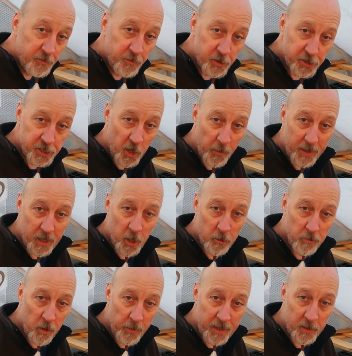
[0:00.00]
for sowing and
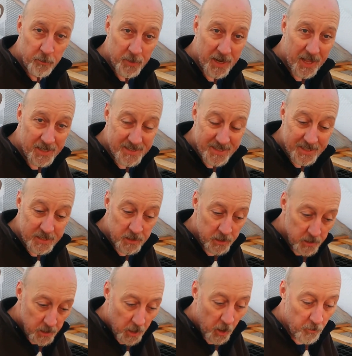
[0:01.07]
growing and planting
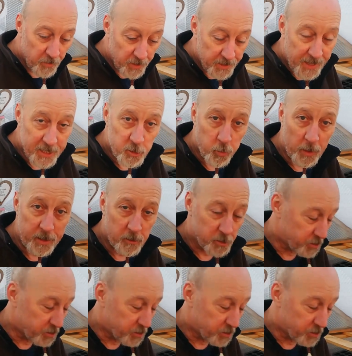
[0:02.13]
over the next week or